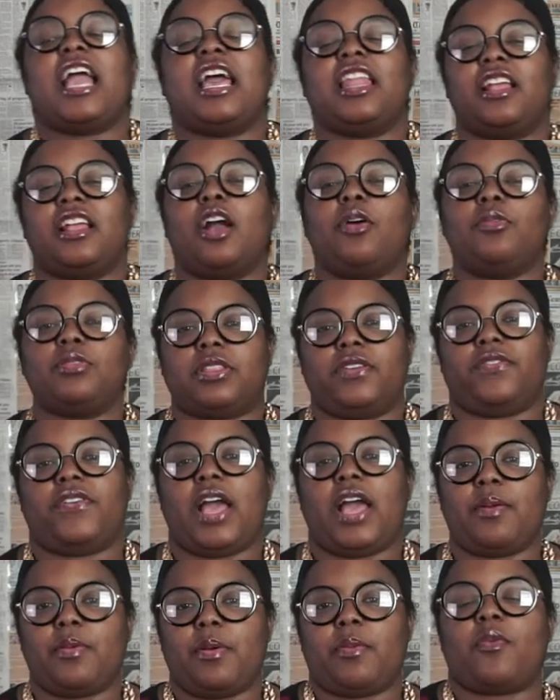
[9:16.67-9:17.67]
of go with the
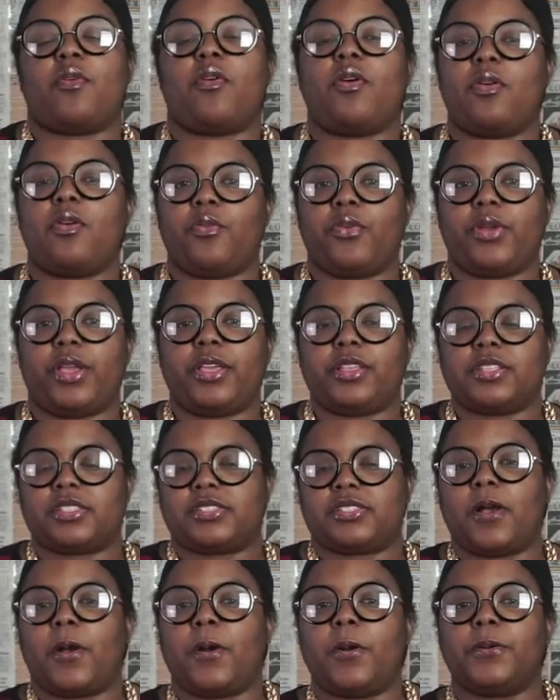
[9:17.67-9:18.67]
vibe I'm going with.
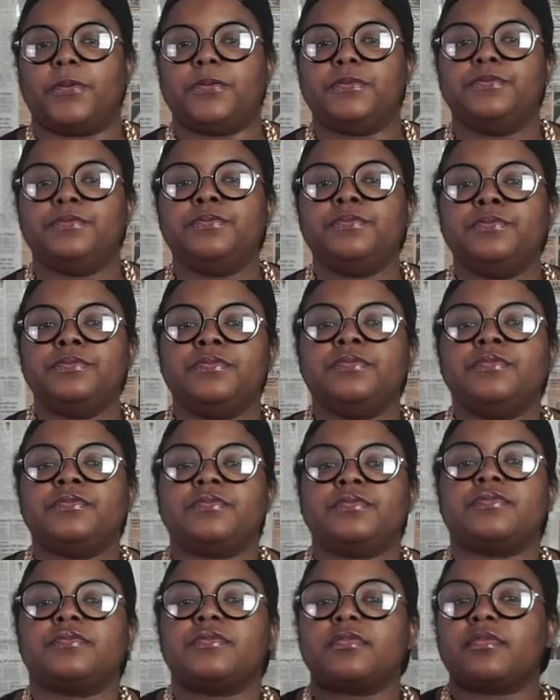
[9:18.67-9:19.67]
So,
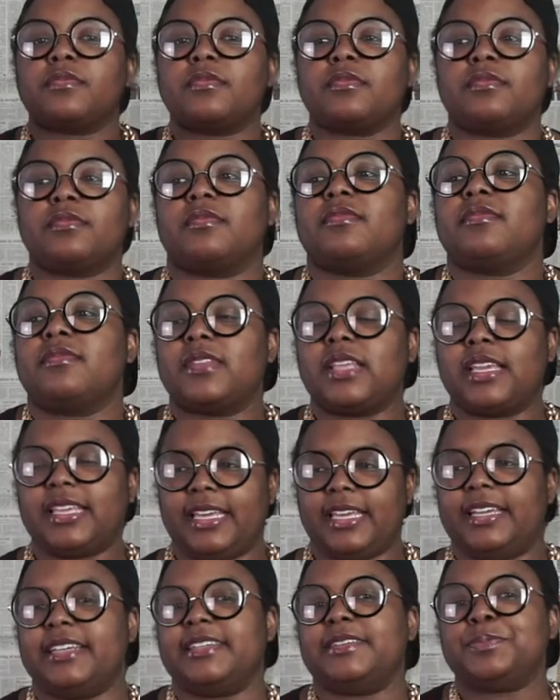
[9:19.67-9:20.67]

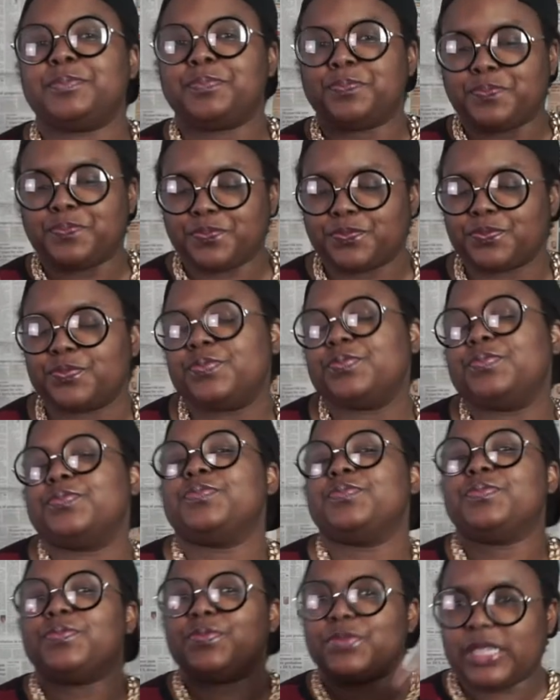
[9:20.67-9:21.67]
yeah.
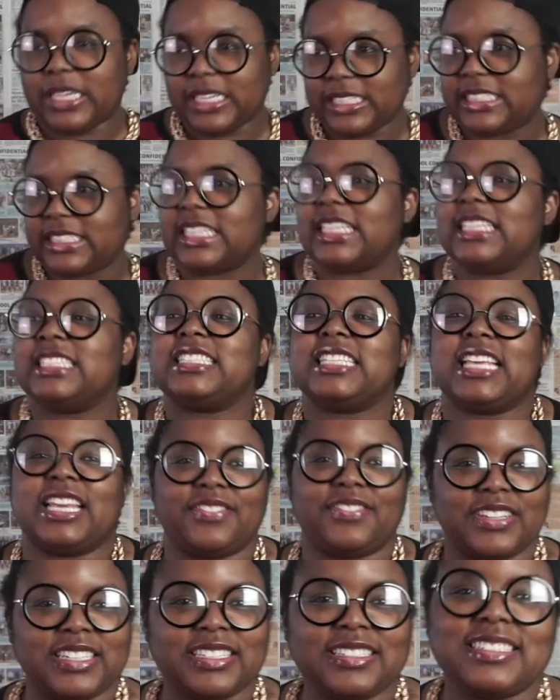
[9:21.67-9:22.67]
It's
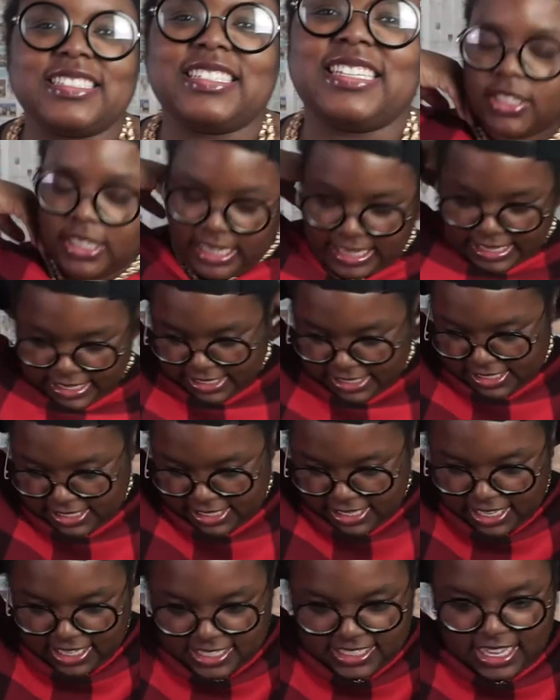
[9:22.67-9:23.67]
giving. It's
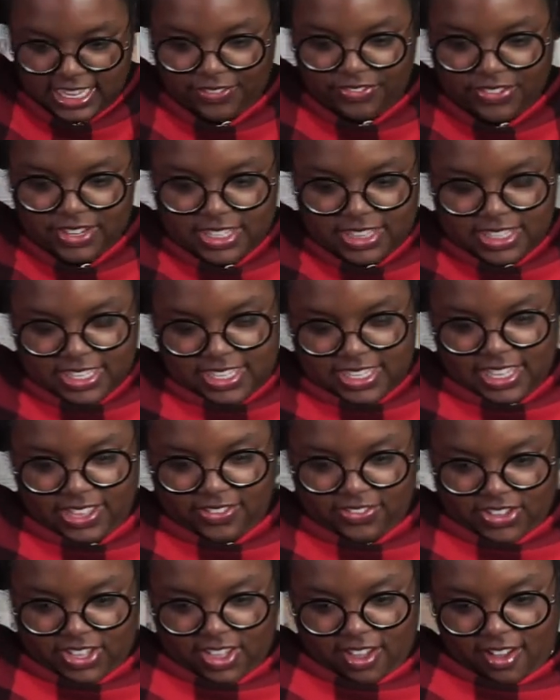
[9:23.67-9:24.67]
definitely
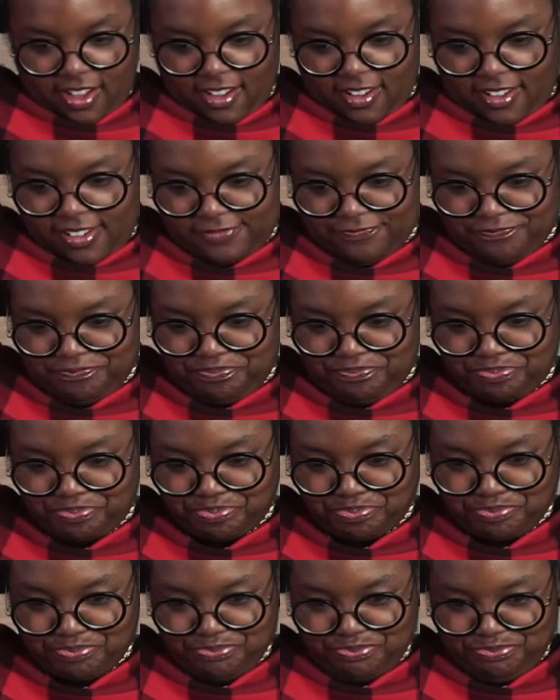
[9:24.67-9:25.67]
giving, y'all.
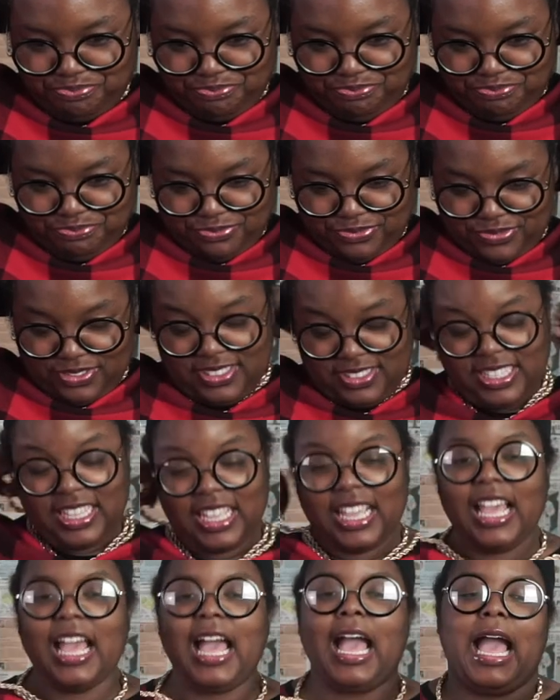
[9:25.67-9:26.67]

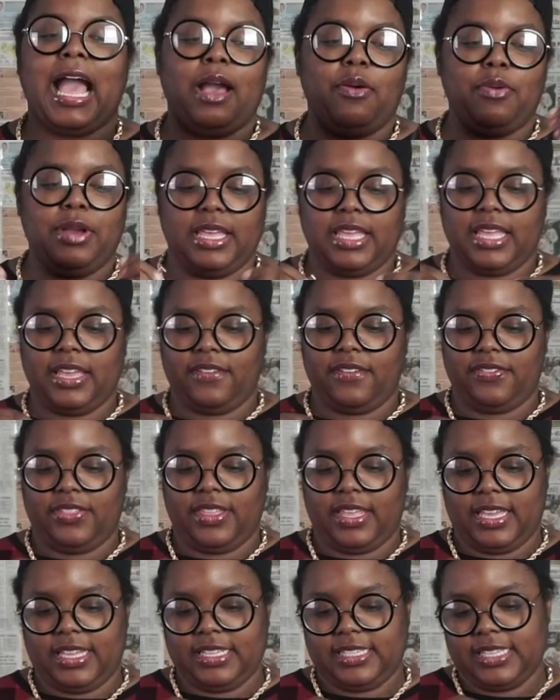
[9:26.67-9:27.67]
I would give
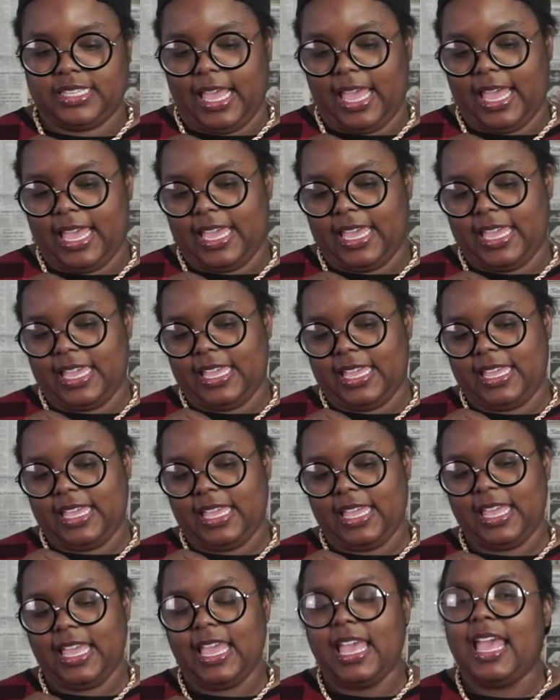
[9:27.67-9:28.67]
this a
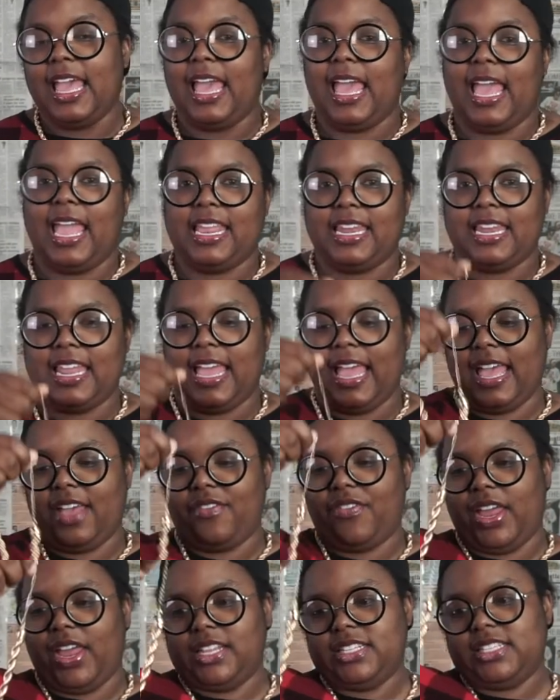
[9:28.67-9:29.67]
8.5
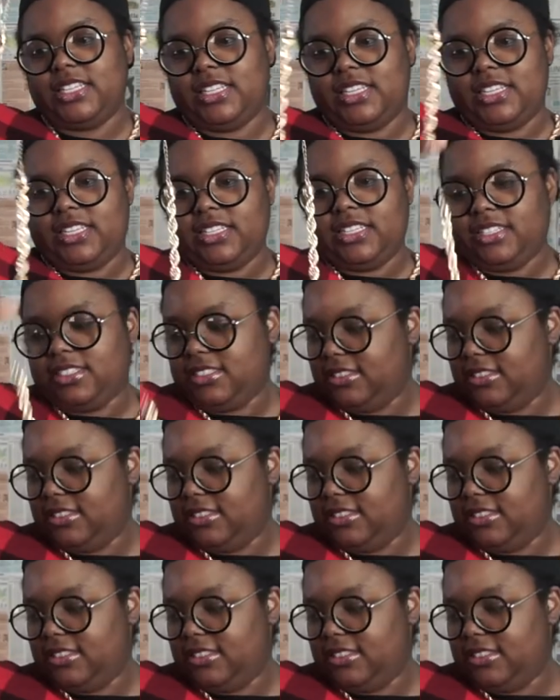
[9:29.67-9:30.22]
out of 10.